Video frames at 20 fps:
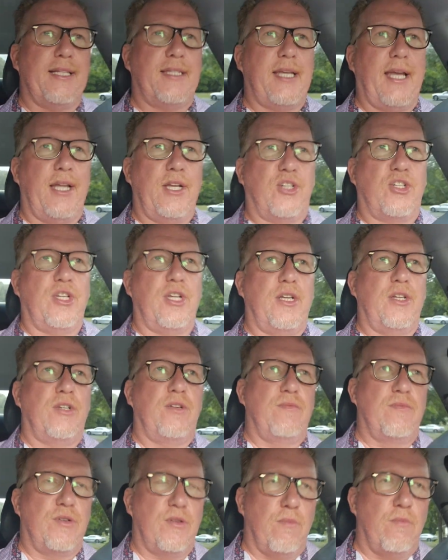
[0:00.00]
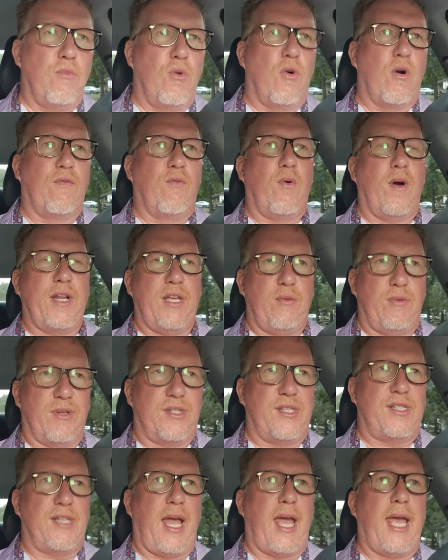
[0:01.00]
attention to more of what he
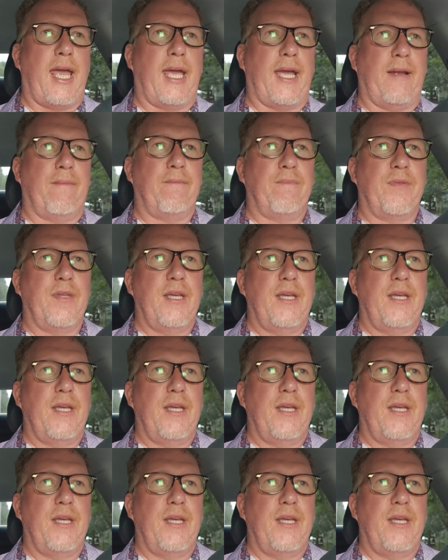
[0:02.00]
was saying.